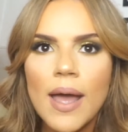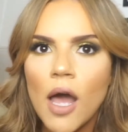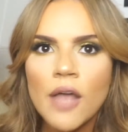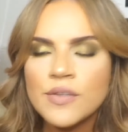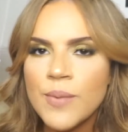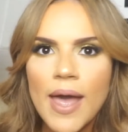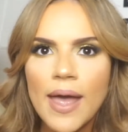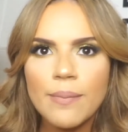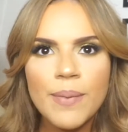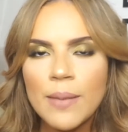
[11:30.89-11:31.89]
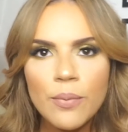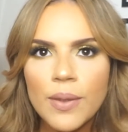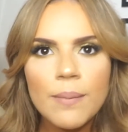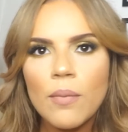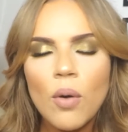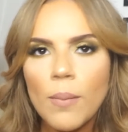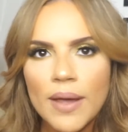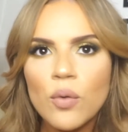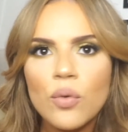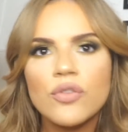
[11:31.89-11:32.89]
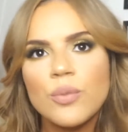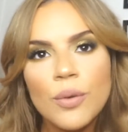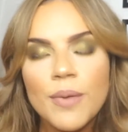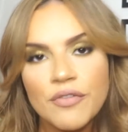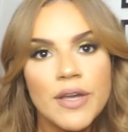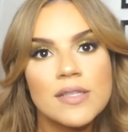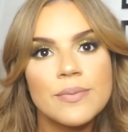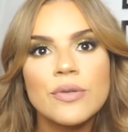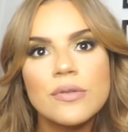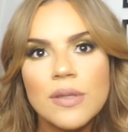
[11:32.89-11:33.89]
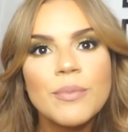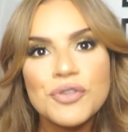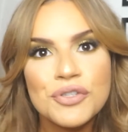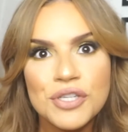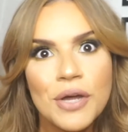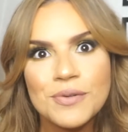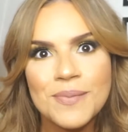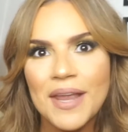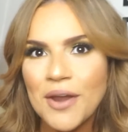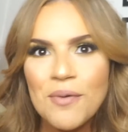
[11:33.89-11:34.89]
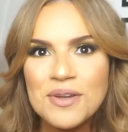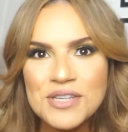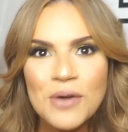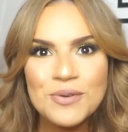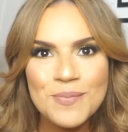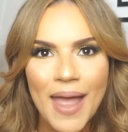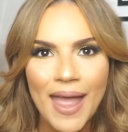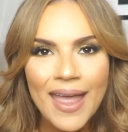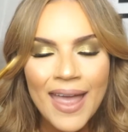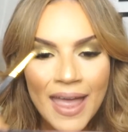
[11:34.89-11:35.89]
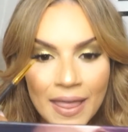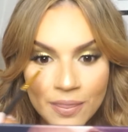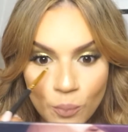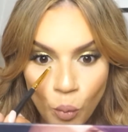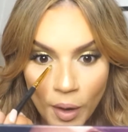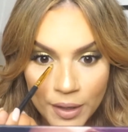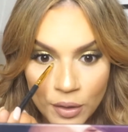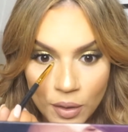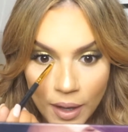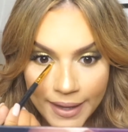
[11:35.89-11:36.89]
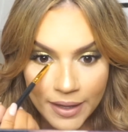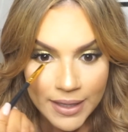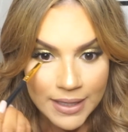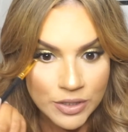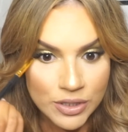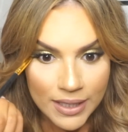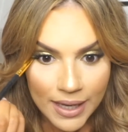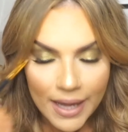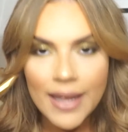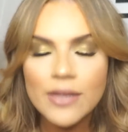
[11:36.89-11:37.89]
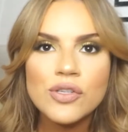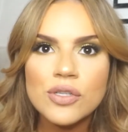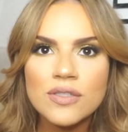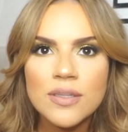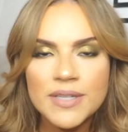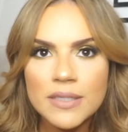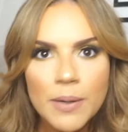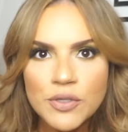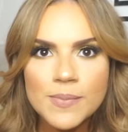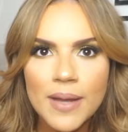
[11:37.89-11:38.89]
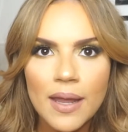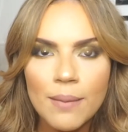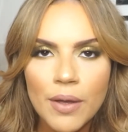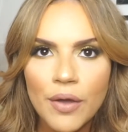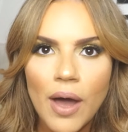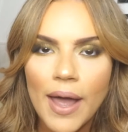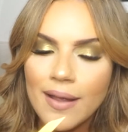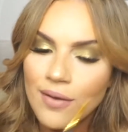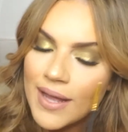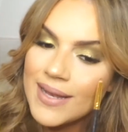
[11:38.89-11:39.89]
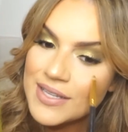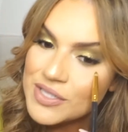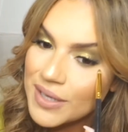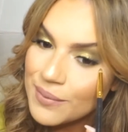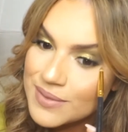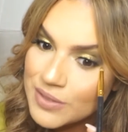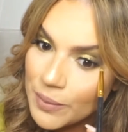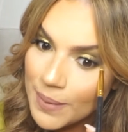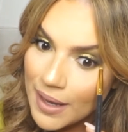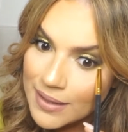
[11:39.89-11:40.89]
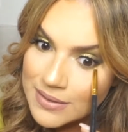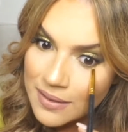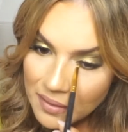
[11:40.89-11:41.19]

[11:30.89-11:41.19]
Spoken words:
I swear, people on my course were not my friends, because someone should have told me. No one told me what it looked like. It just looked like someone had punched me in my eye. Like literally, it was so bad.